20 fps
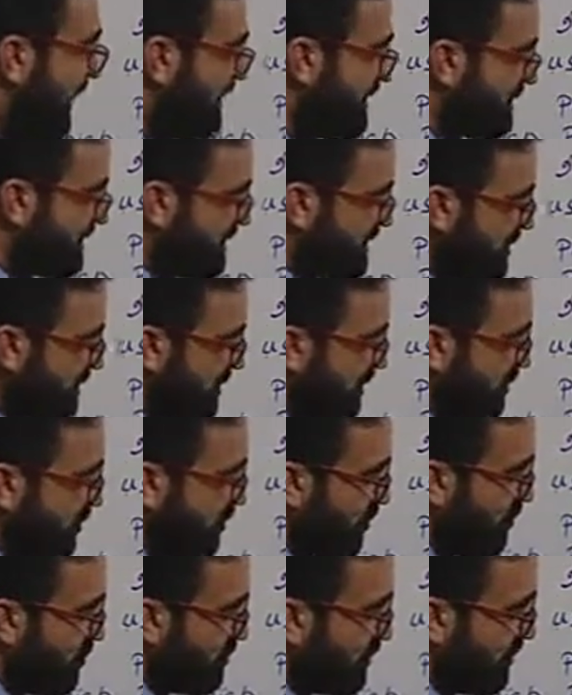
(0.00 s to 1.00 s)
I just
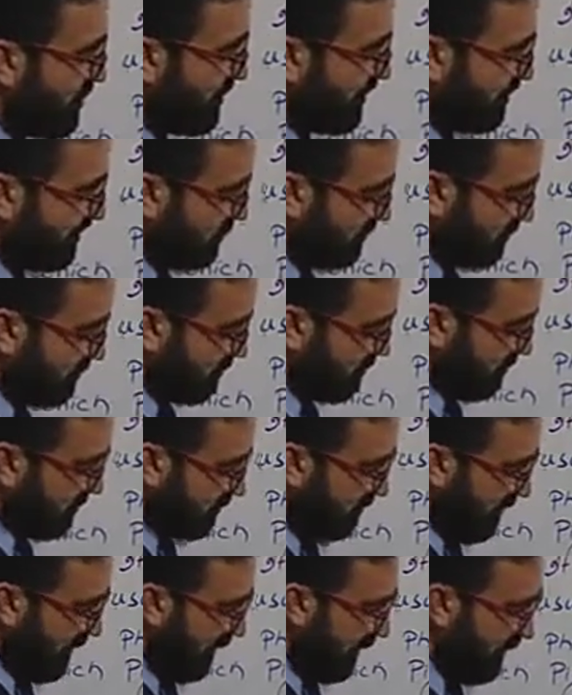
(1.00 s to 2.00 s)
used
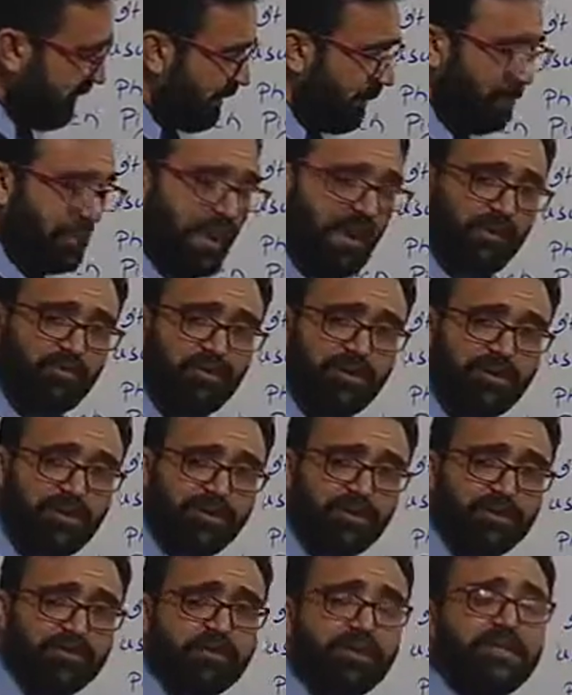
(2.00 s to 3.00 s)
the black
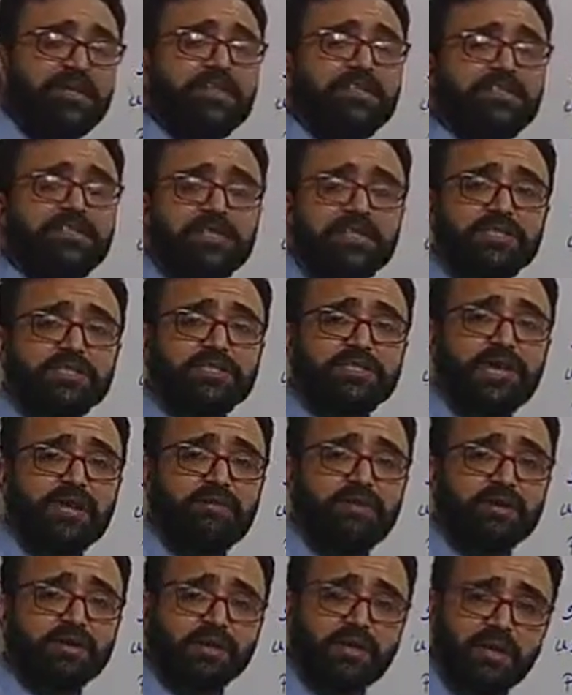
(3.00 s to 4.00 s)
one here, but it's a
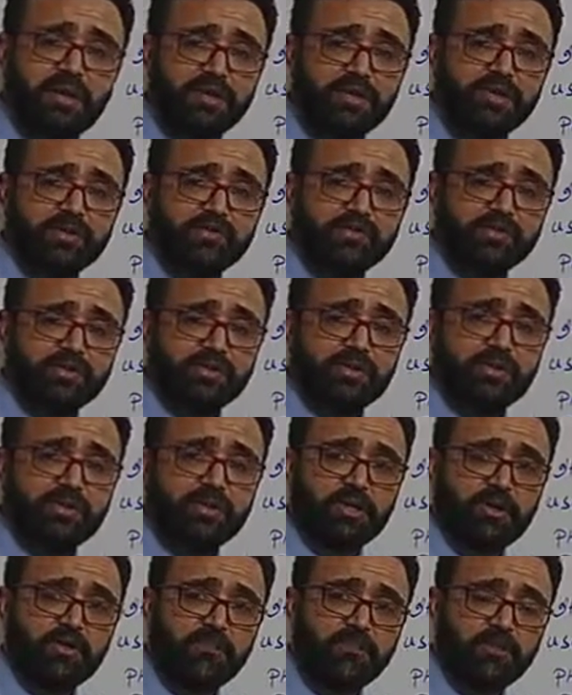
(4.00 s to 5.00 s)
7 colors
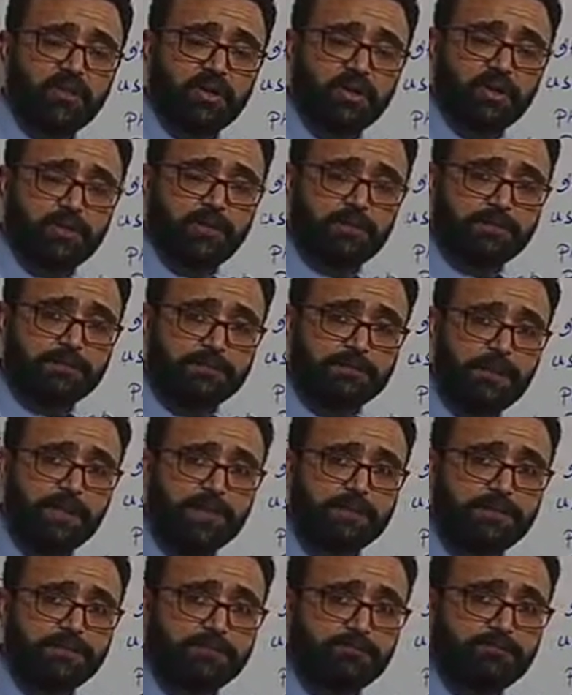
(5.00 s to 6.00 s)

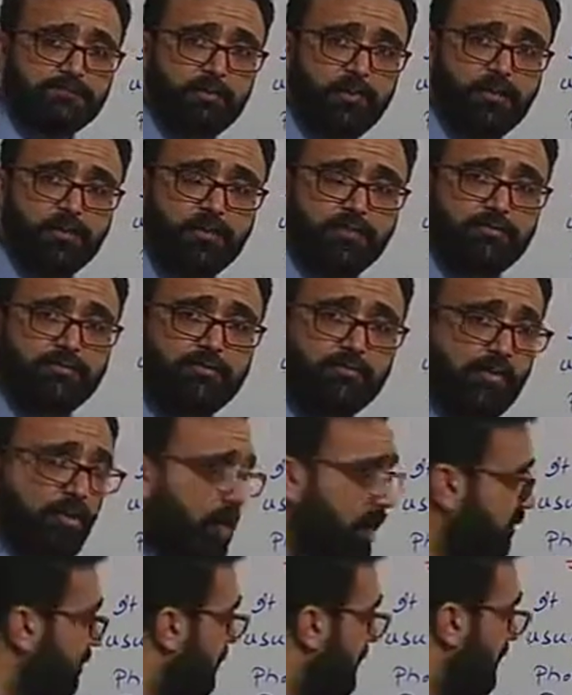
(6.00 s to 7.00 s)
spectrum. All of you
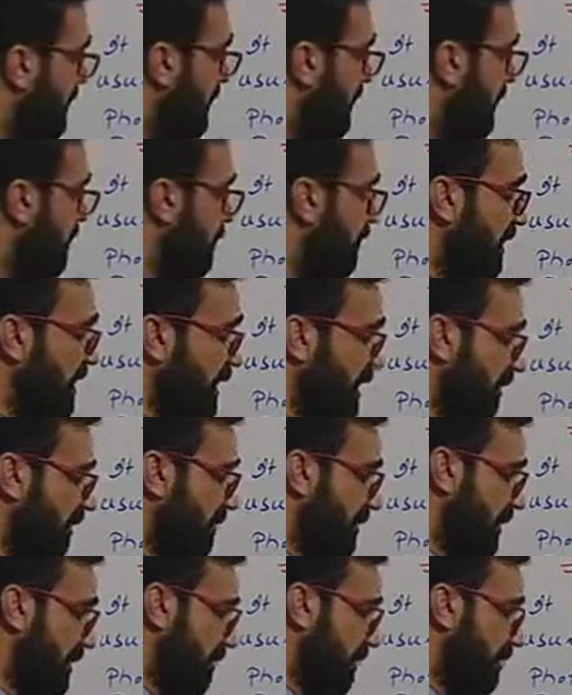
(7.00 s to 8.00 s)
are well
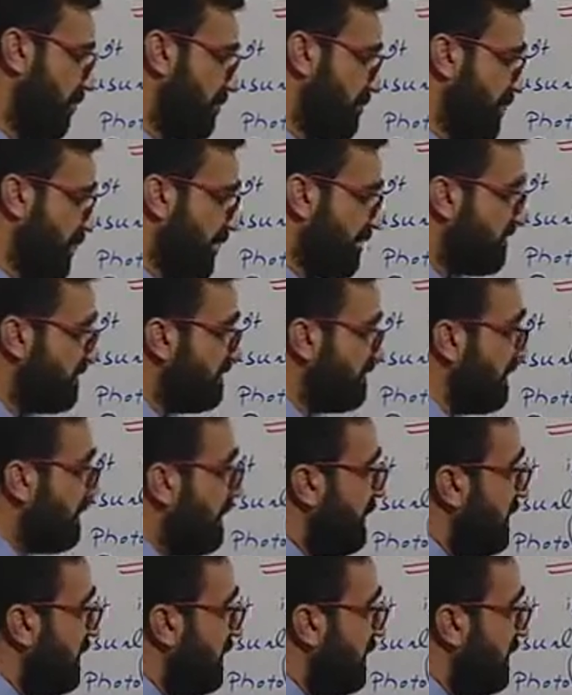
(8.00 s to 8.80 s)
aware about that.